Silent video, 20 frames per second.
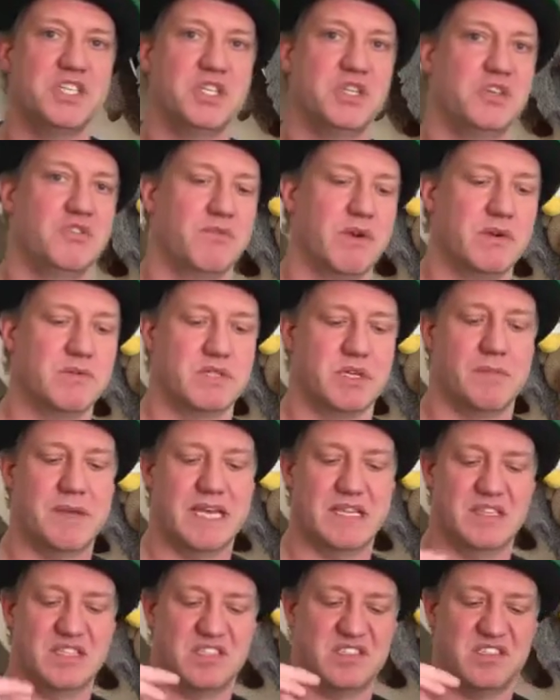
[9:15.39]
you wrote about
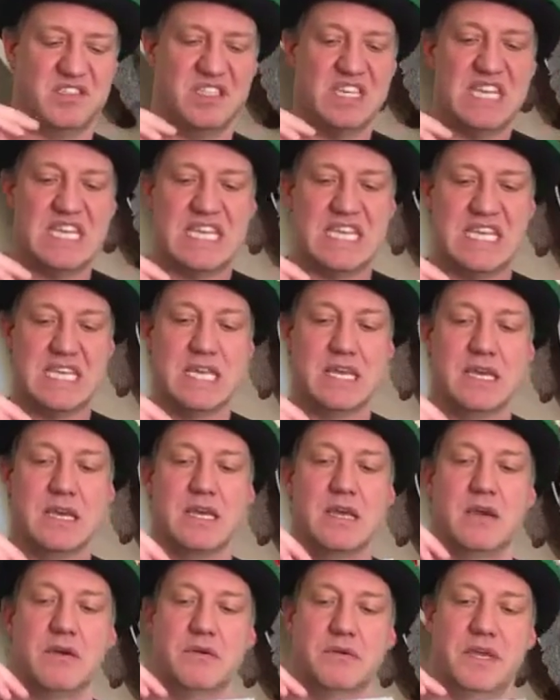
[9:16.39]
the sea,
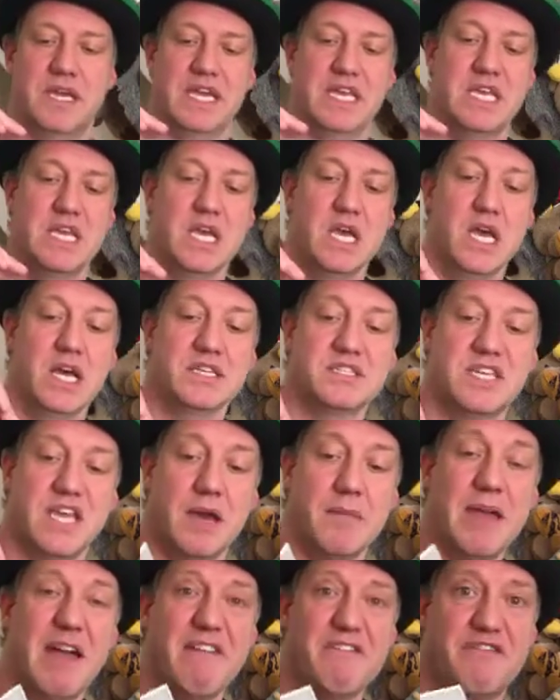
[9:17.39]
okay, has come
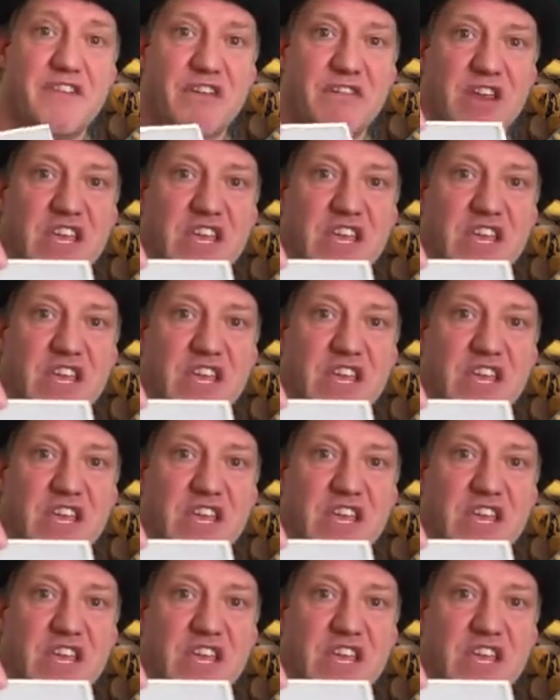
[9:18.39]
out very